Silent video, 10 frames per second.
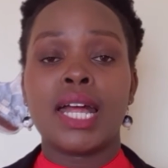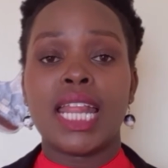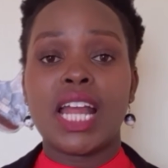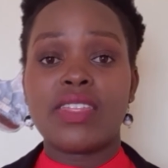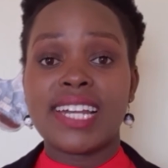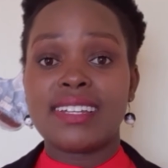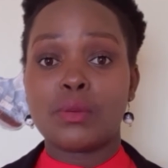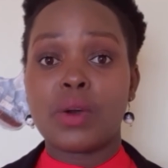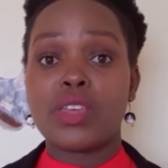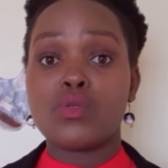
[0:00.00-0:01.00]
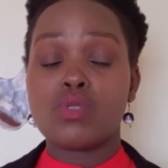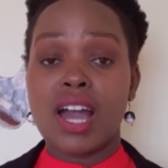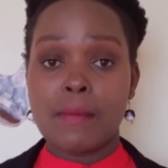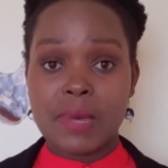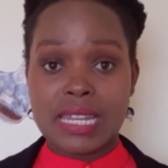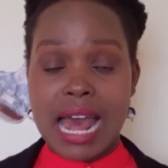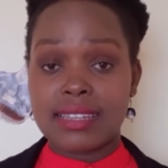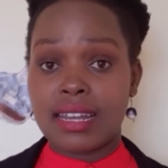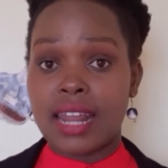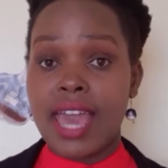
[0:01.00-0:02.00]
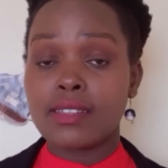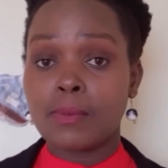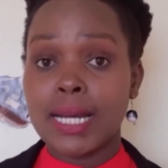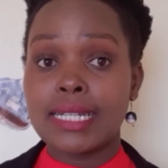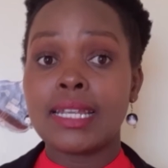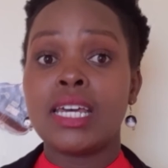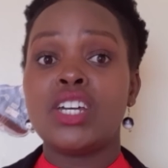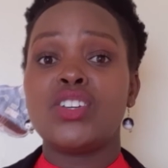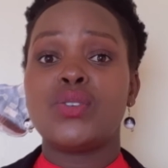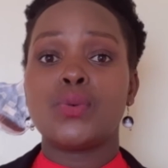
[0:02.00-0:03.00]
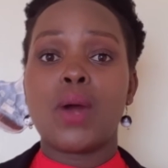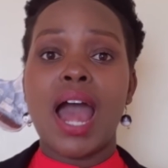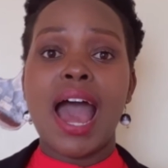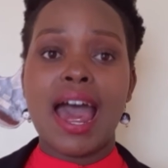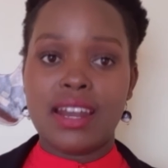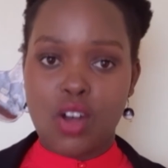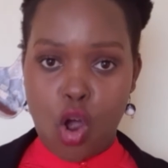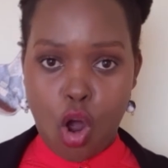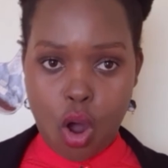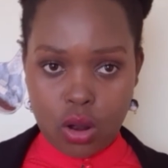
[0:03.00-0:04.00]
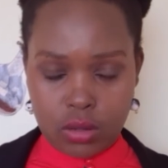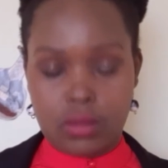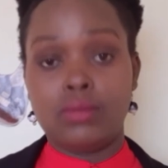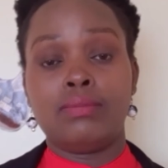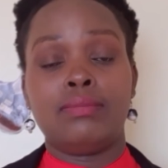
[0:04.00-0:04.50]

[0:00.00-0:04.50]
Now that is where you come in as an expert to add on